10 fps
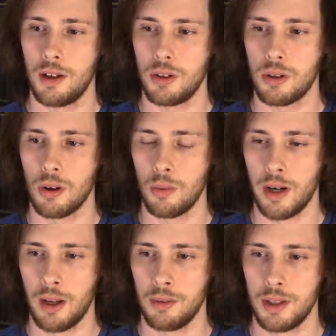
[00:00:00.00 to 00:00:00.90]
You go
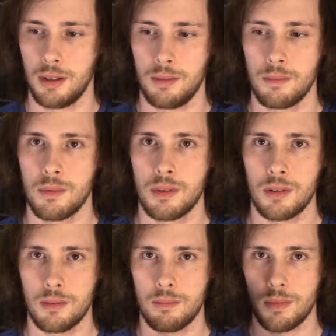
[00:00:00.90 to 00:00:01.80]
around and
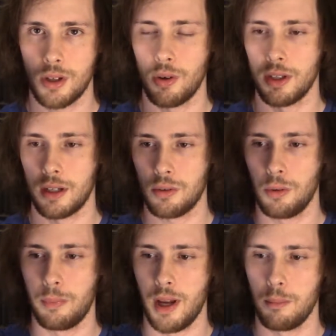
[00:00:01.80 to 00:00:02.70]
go on like
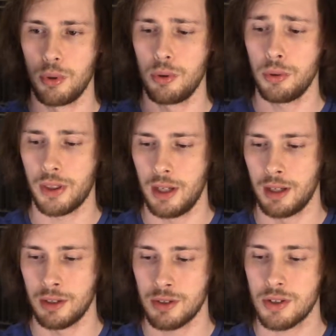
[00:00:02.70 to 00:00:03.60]
little bamboo
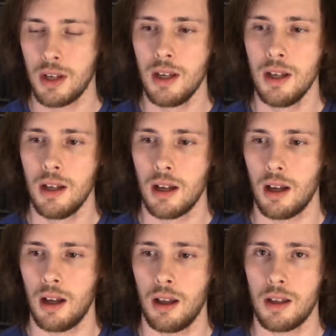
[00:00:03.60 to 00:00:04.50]
things.
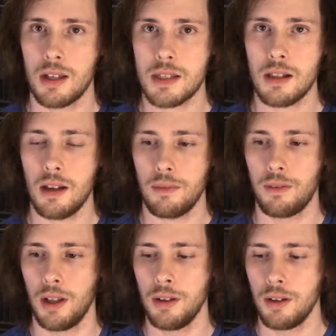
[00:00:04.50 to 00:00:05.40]
It's a lot of
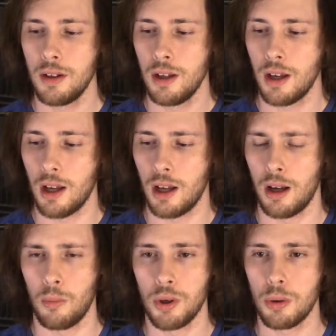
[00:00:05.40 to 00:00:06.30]
fun.
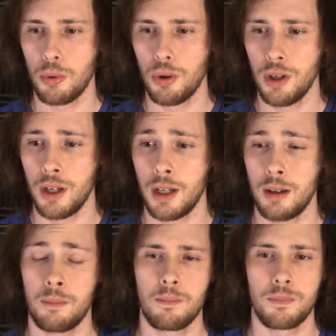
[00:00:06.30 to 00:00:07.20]
Wonder
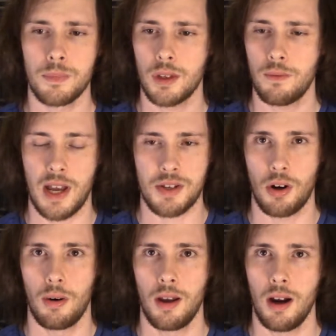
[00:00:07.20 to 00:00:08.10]
Boy, Fast
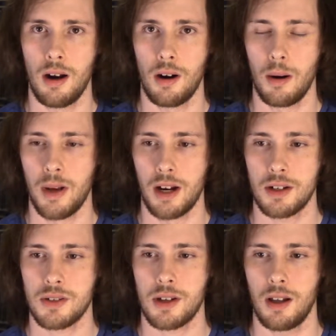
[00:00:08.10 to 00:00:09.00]

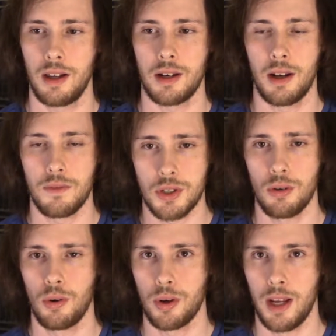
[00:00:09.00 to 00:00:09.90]
RMX, kind of like an
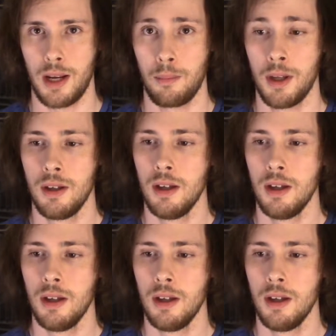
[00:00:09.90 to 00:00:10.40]
F-Zero game.